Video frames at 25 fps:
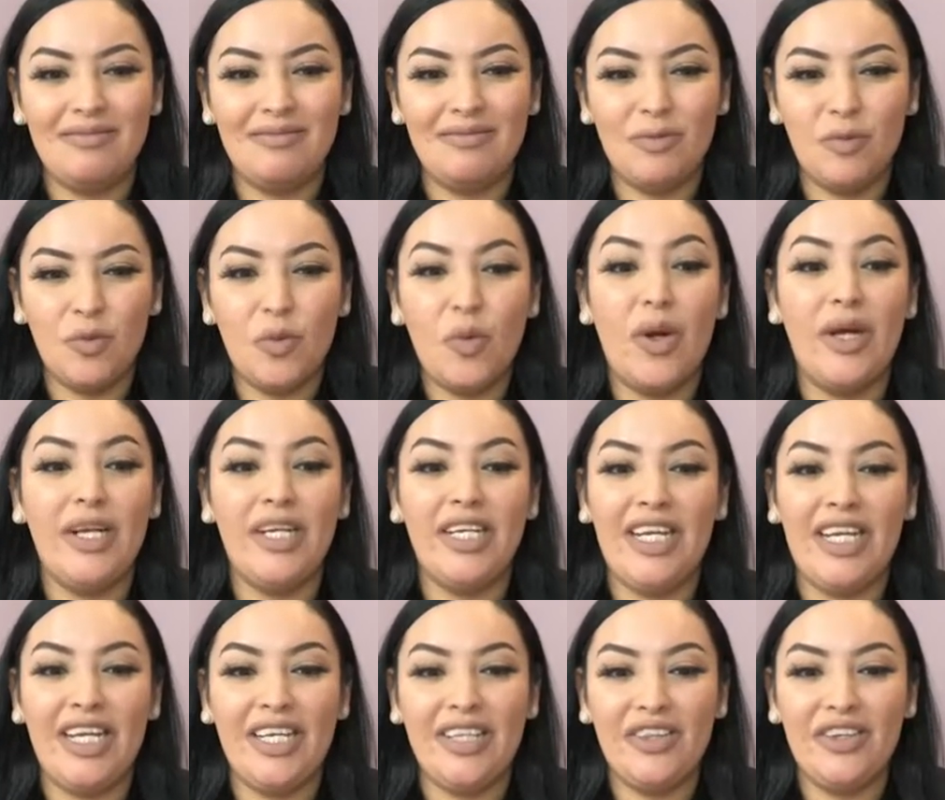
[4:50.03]
one
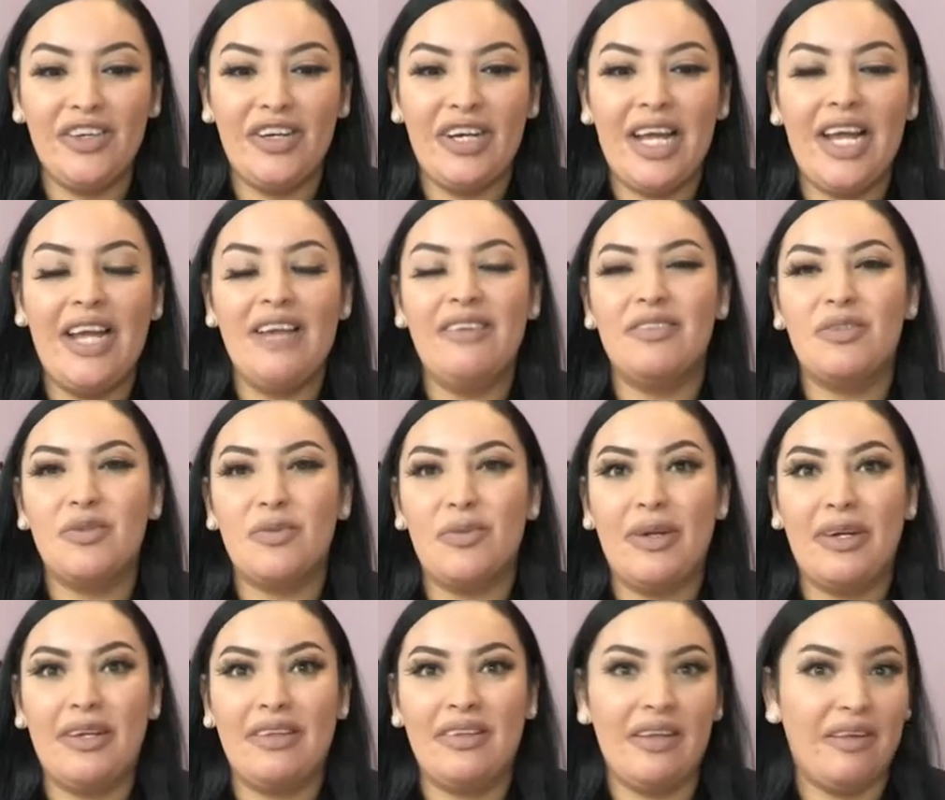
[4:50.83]
day in their lives
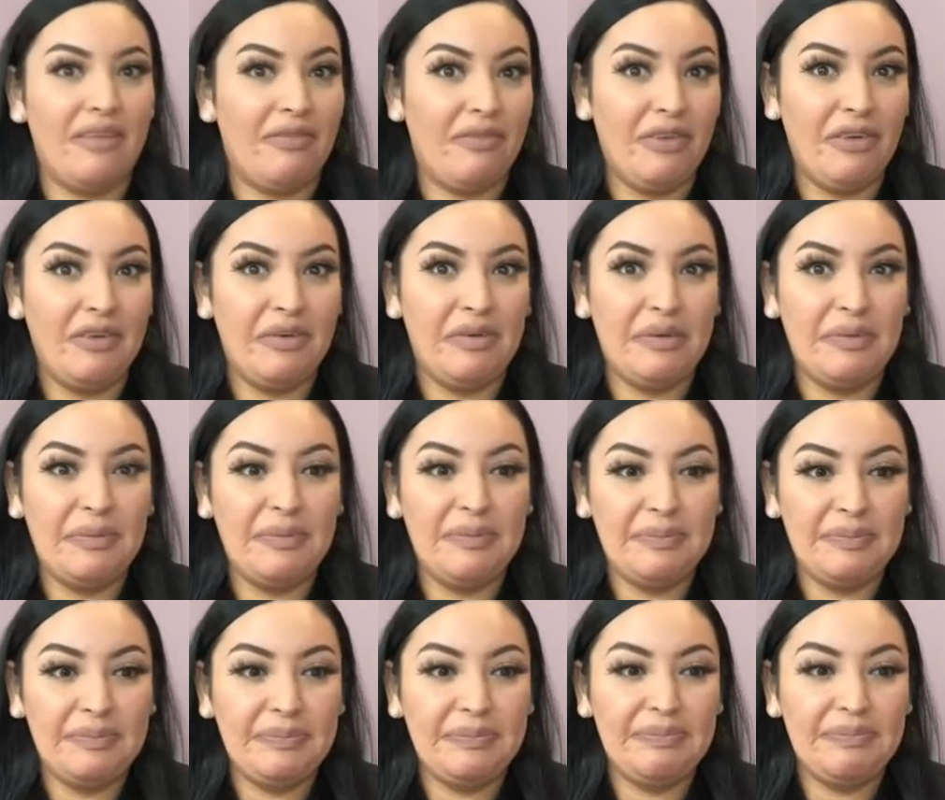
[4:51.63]
where they feel
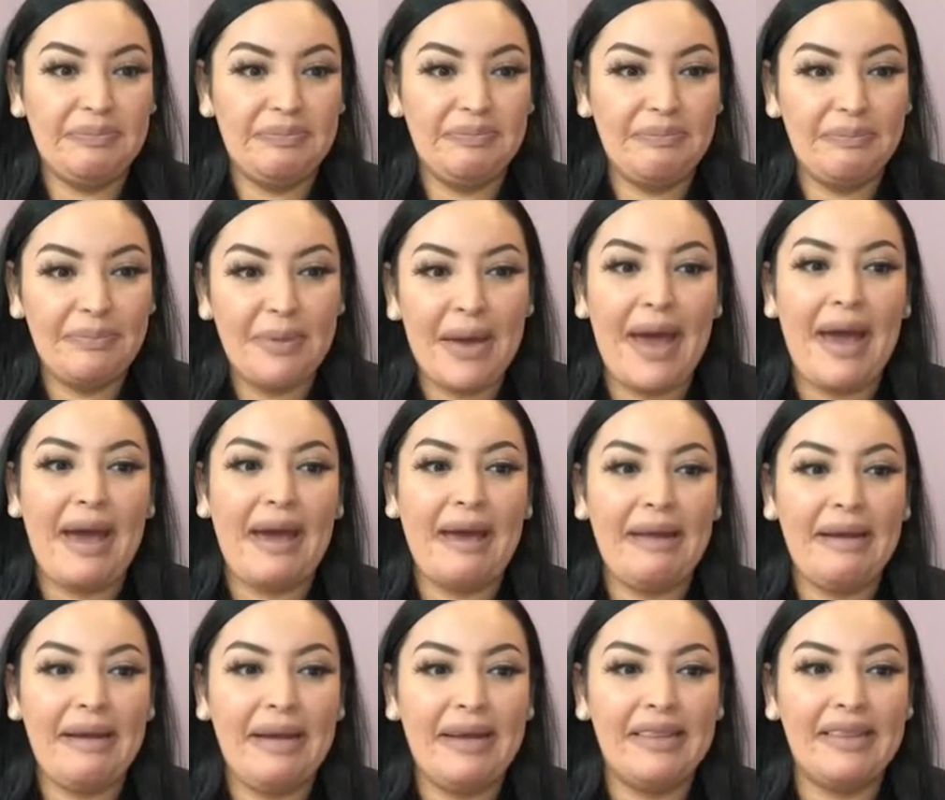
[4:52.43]

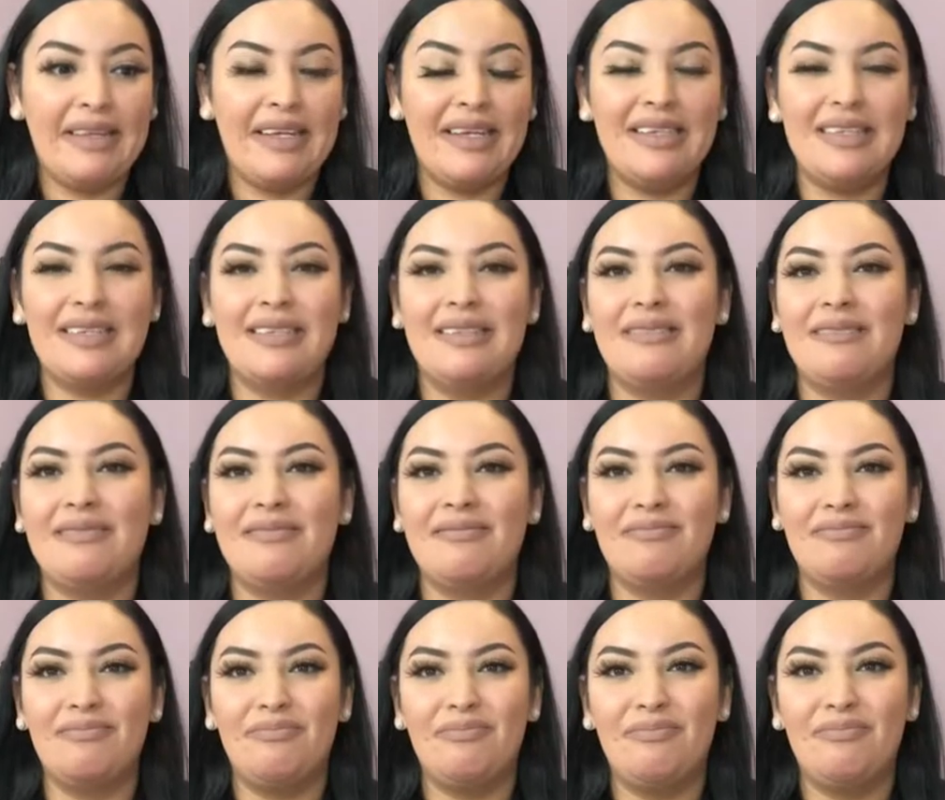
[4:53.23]
bad. And then
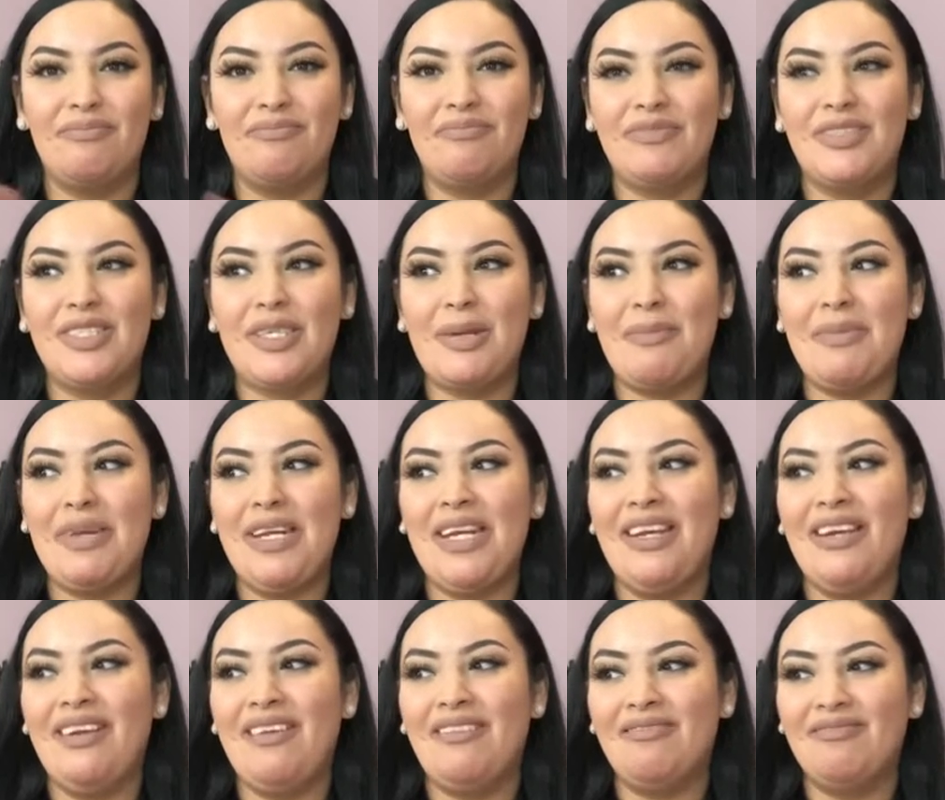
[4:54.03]

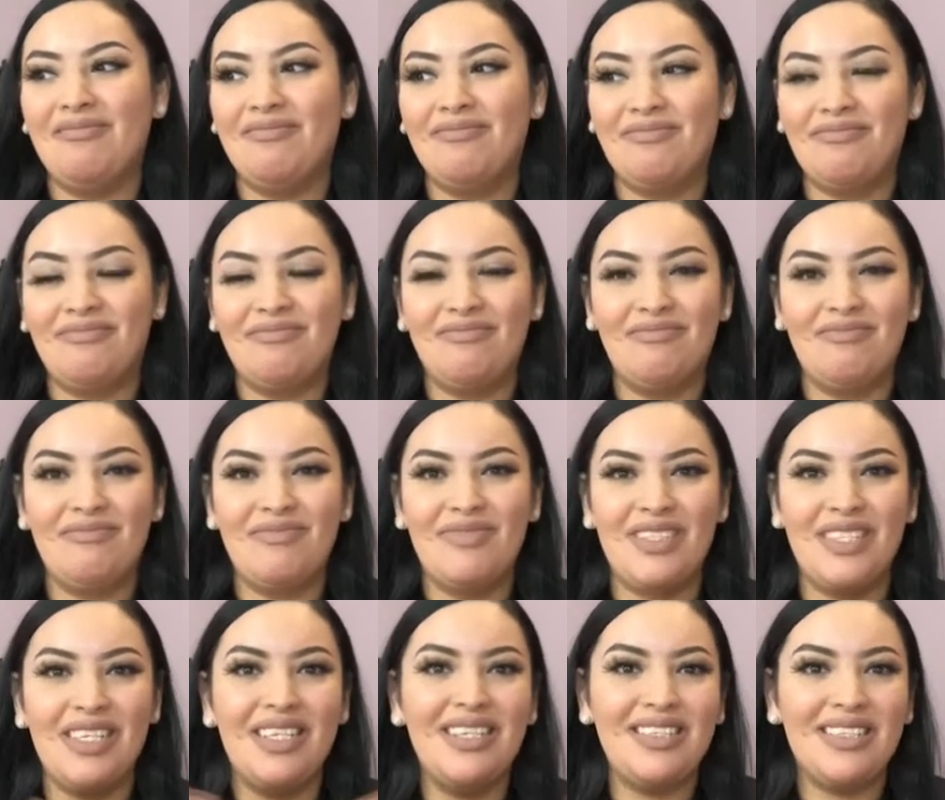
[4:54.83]
somebody
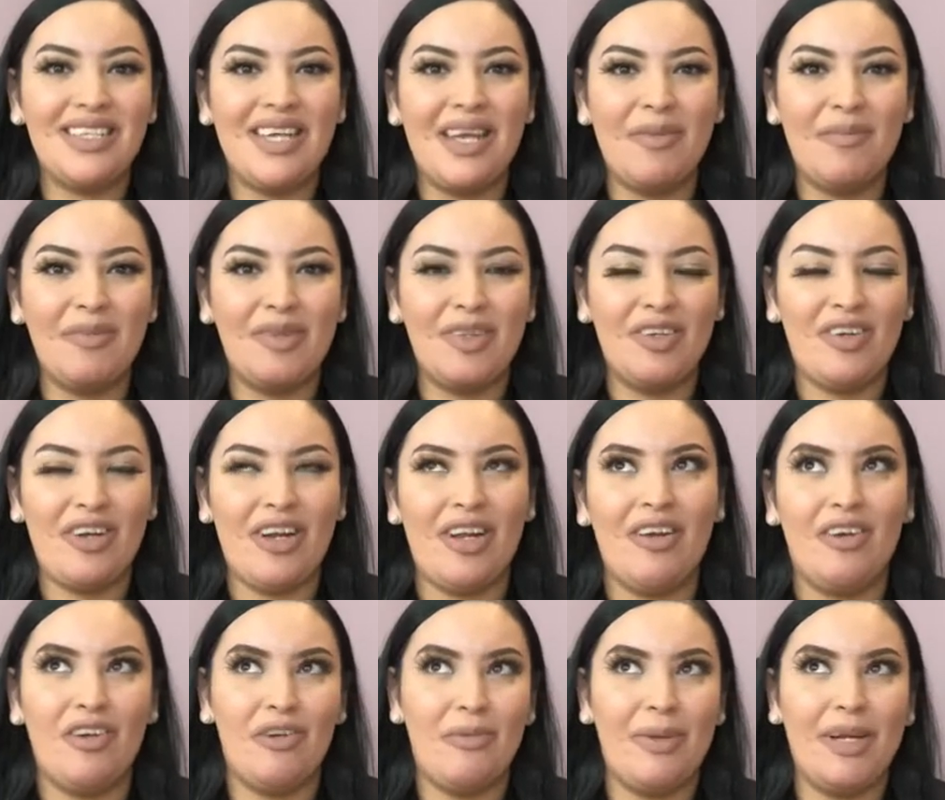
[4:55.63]
sees them and they're
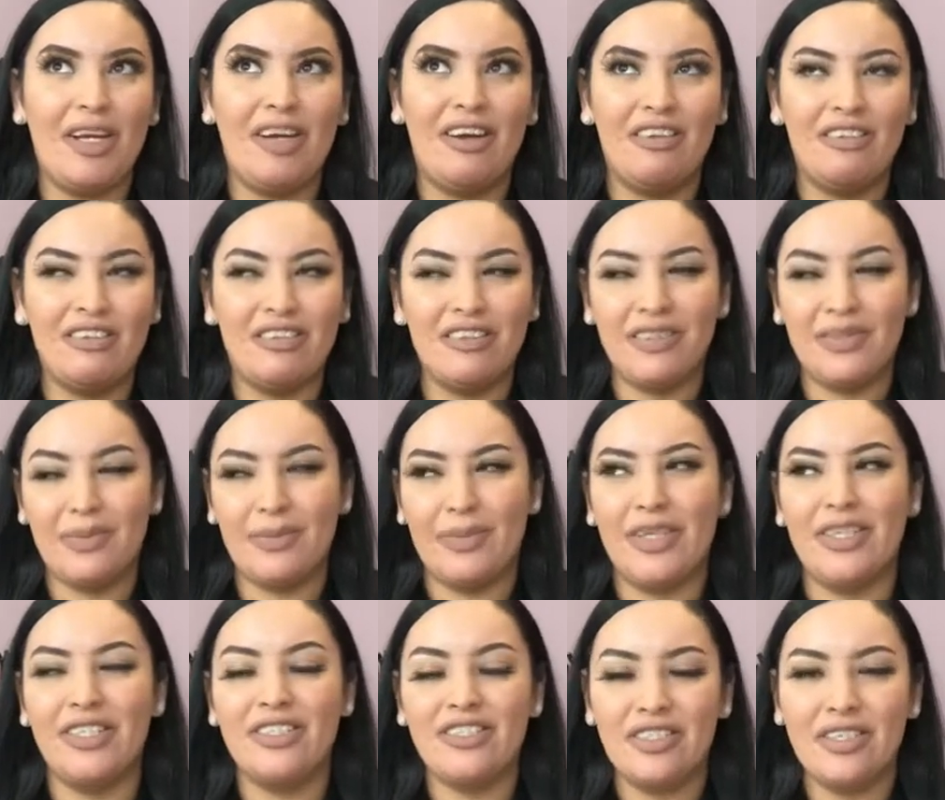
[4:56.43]
like, oh my gosh, she's a
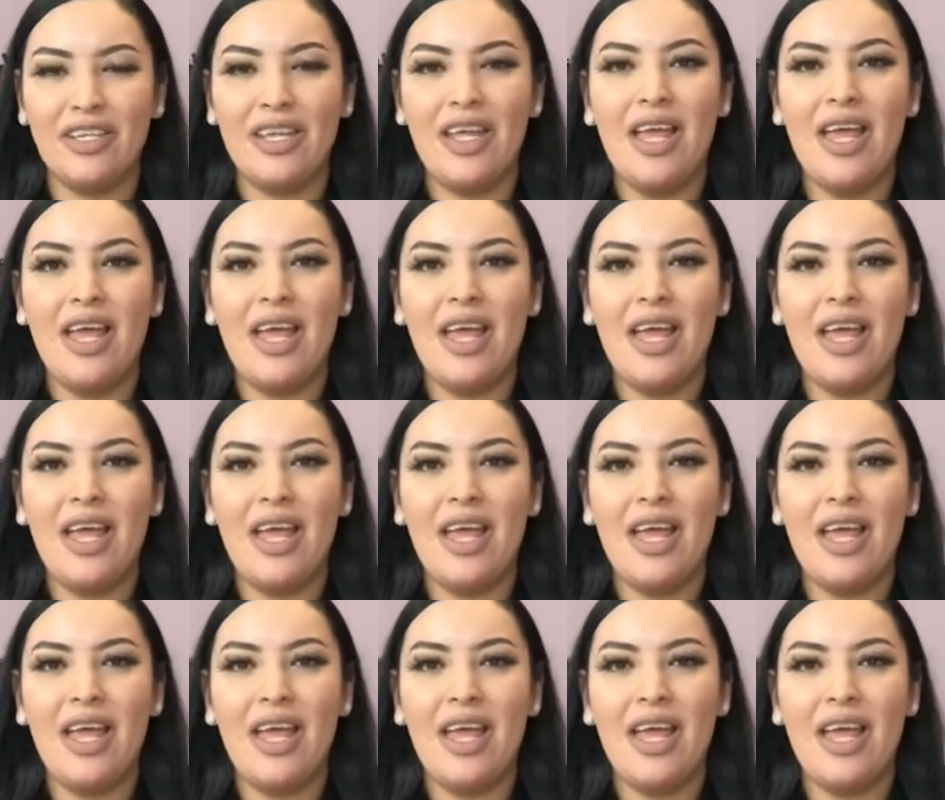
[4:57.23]
bitch.